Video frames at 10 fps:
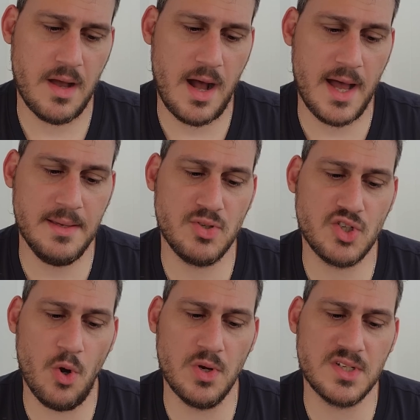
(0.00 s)
I am
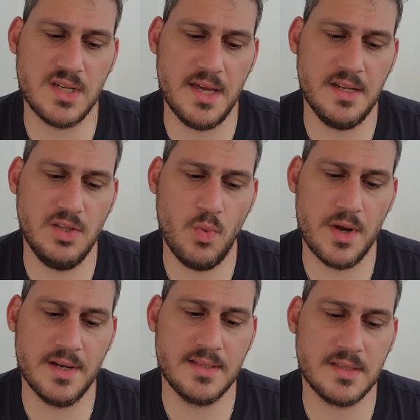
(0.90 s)
so excited that
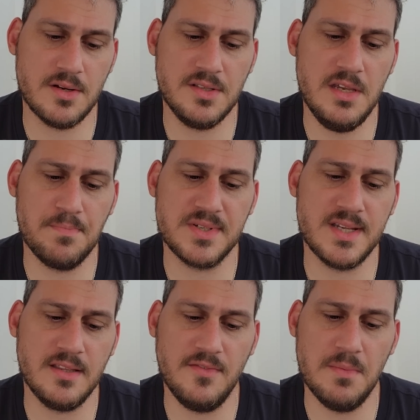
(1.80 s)
we're at
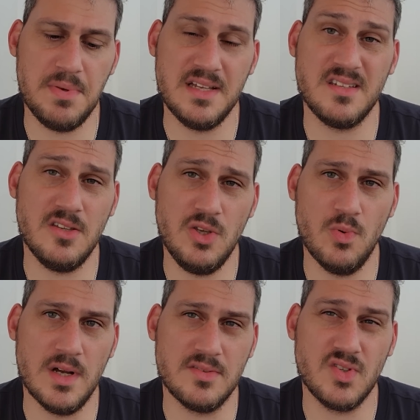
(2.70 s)
13% of the beds in the
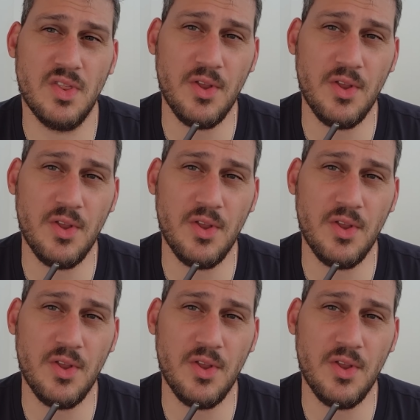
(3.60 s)
US.